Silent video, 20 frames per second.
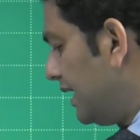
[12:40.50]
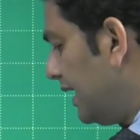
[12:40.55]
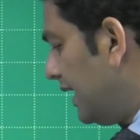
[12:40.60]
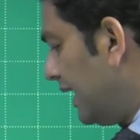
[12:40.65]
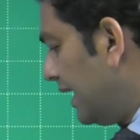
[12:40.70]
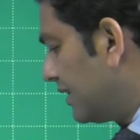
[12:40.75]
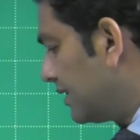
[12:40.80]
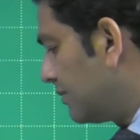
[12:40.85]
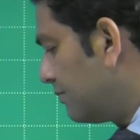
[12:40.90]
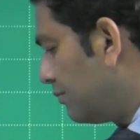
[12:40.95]

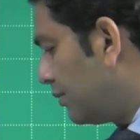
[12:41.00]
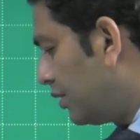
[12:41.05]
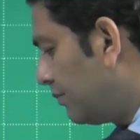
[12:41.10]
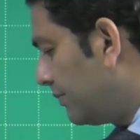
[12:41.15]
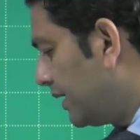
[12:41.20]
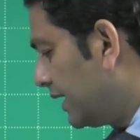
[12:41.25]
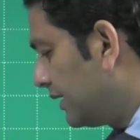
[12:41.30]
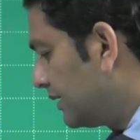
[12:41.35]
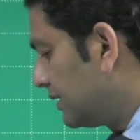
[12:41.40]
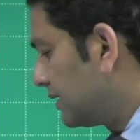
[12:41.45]
And the
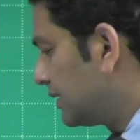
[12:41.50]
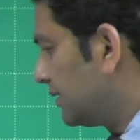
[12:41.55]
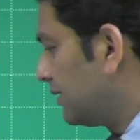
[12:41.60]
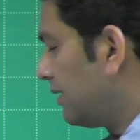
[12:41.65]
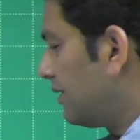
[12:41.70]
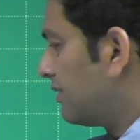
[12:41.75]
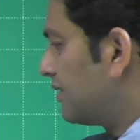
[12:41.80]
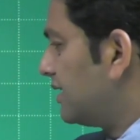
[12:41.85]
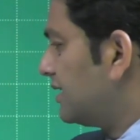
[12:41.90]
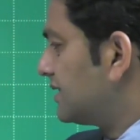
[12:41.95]
moment
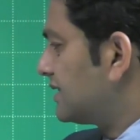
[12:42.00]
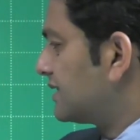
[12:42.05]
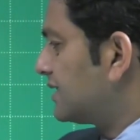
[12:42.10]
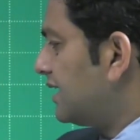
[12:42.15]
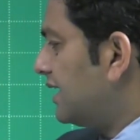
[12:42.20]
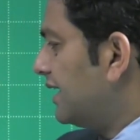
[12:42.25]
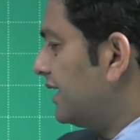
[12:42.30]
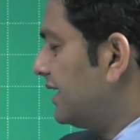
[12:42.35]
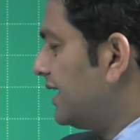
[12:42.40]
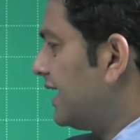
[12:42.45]
this
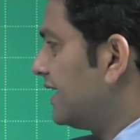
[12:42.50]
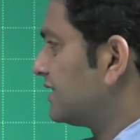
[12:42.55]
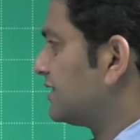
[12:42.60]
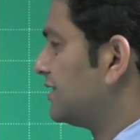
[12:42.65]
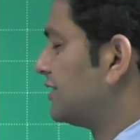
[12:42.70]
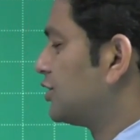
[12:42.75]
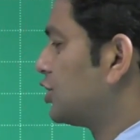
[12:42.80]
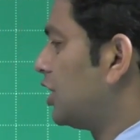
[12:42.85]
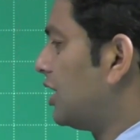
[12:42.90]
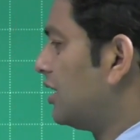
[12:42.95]
side has
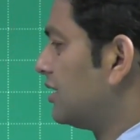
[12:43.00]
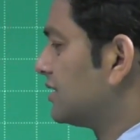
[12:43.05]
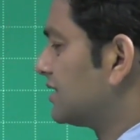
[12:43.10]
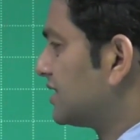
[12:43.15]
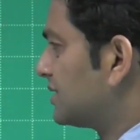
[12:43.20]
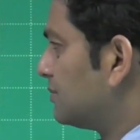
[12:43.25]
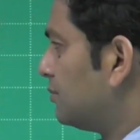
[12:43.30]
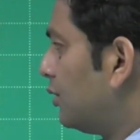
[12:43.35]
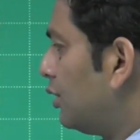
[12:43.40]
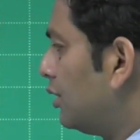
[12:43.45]
the charge
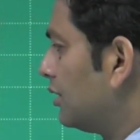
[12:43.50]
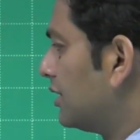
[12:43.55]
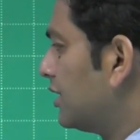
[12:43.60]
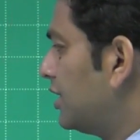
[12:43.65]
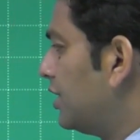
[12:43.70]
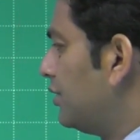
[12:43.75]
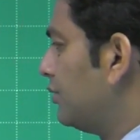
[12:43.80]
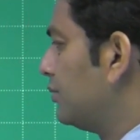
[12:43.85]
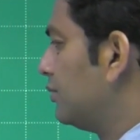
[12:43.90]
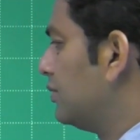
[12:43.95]
small
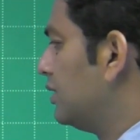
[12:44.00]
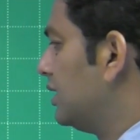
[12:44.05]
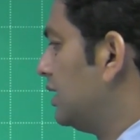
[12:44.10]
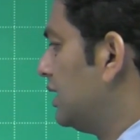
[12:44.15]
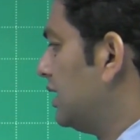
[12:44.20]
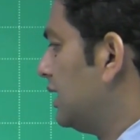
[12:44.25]
q,